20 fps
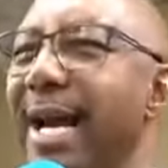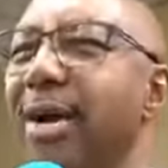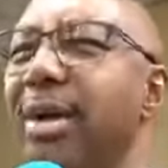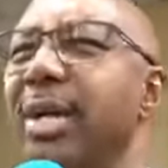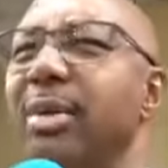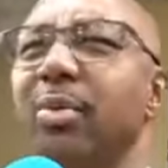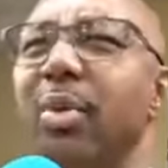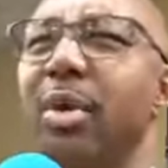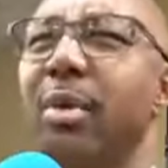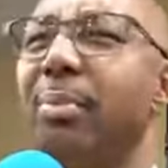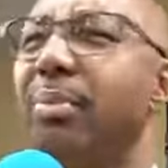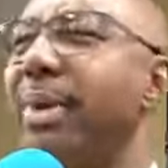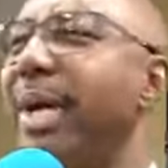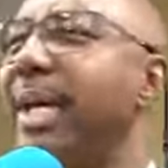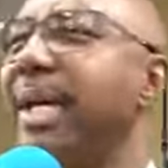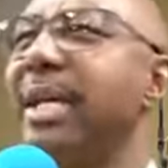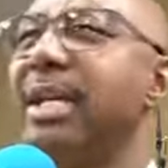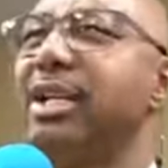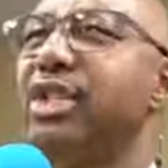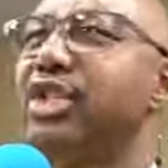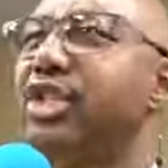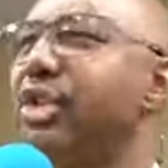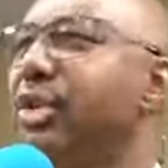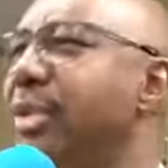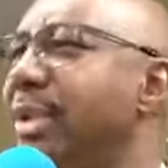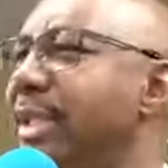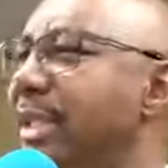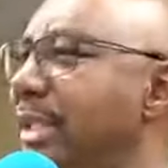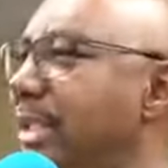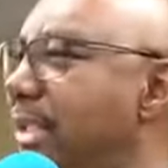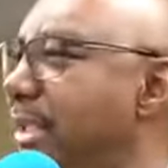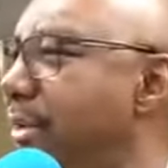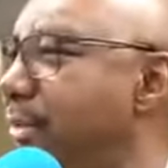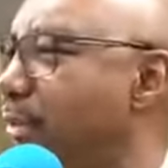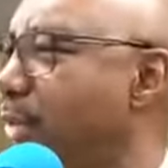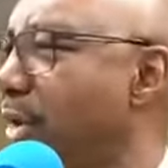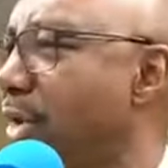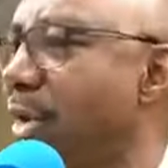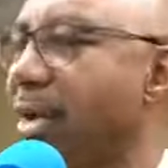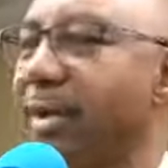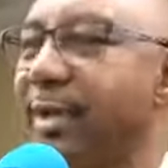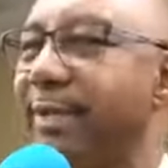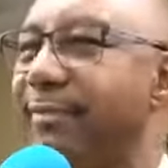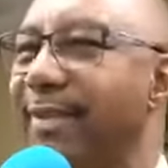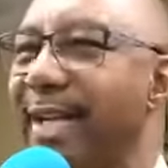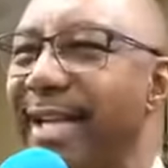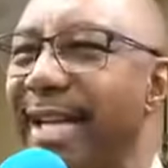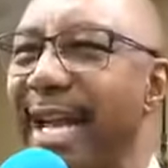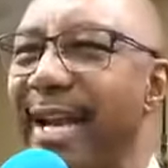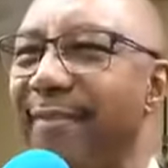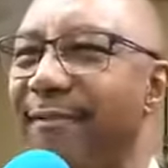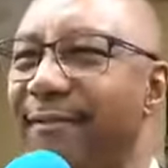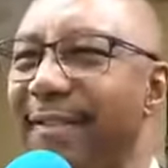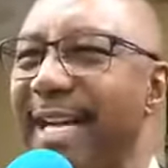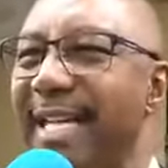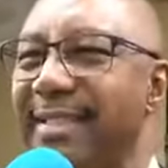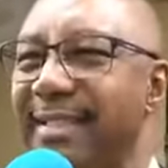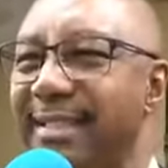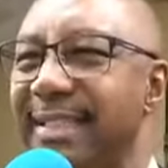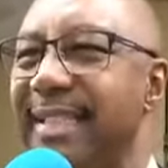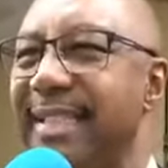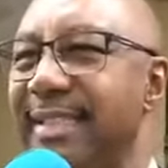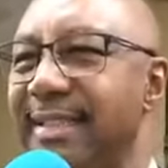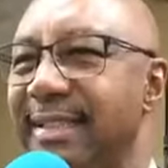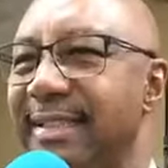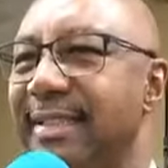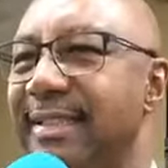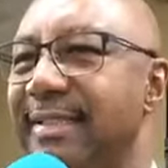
don't even want to bring any children into this world if they got to face this.